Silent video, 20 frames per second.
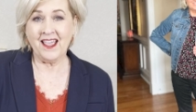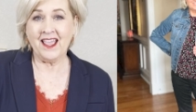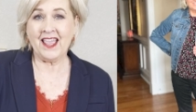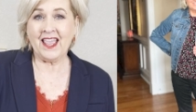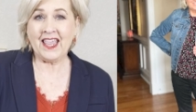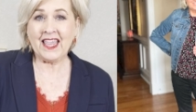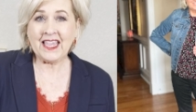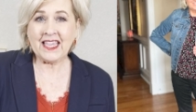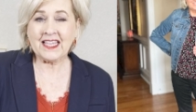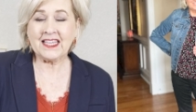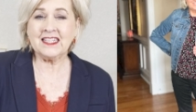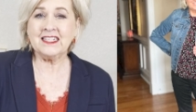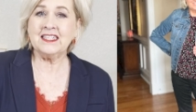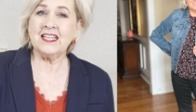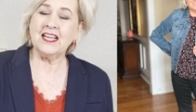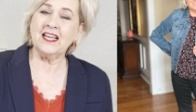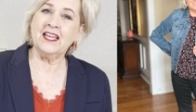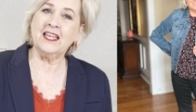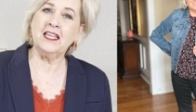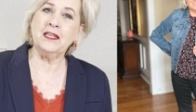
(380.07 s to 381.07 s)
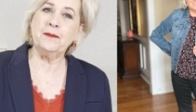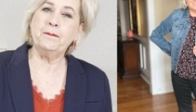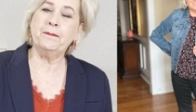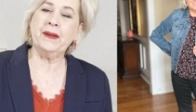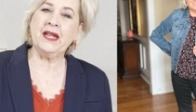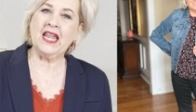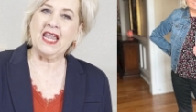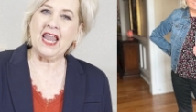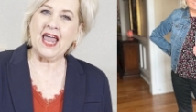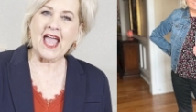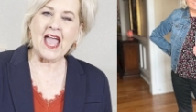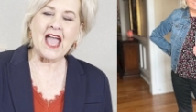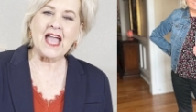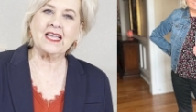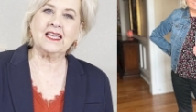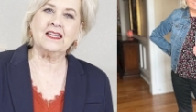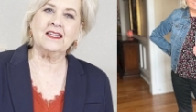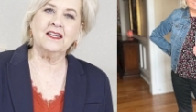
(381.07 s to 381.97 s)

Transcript: and a black